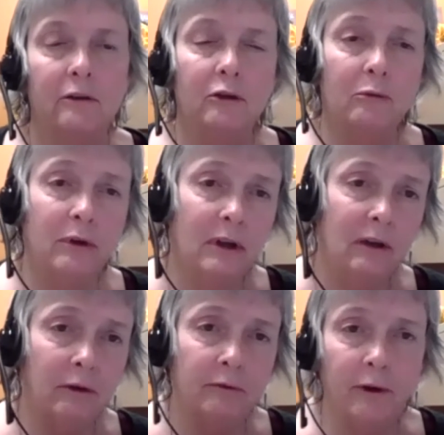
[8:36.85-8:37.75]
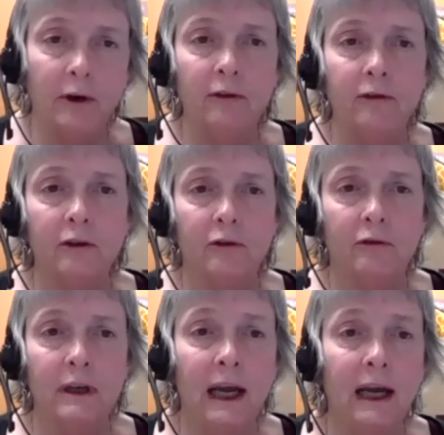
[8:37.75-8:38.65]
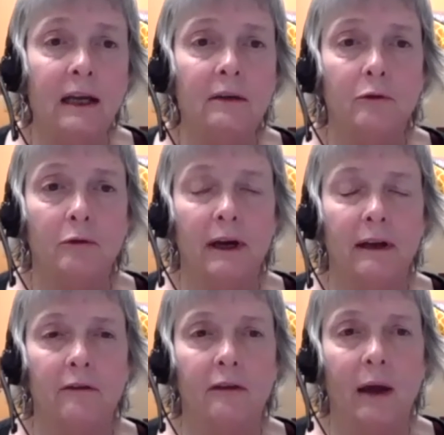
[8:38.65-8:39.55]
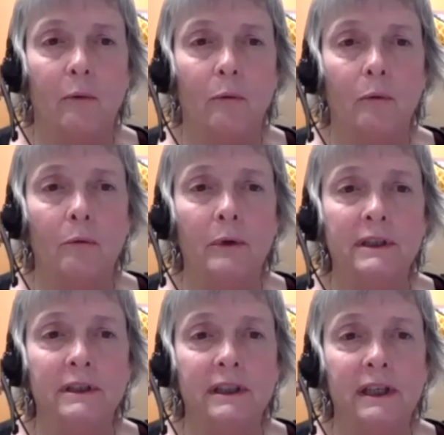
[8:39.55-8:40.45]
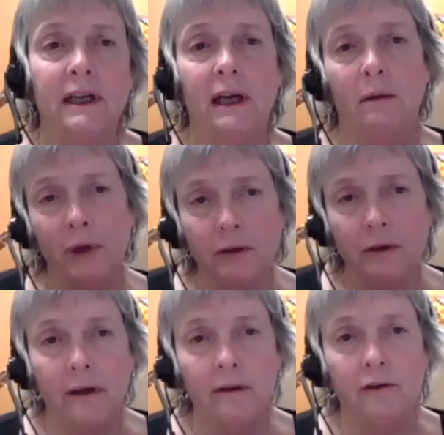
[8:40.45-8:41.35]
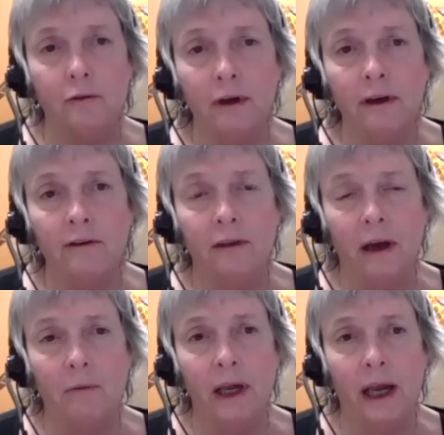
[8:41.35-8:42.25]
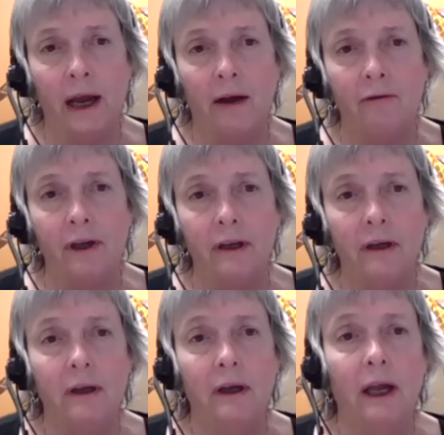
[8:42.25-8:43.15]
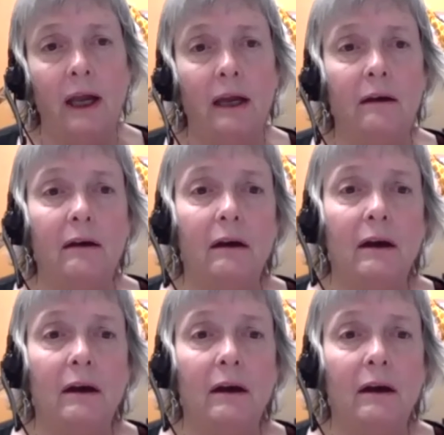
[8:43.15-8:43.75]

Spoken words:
to really reverse the negative trends that we see and build on the strengths that we have. And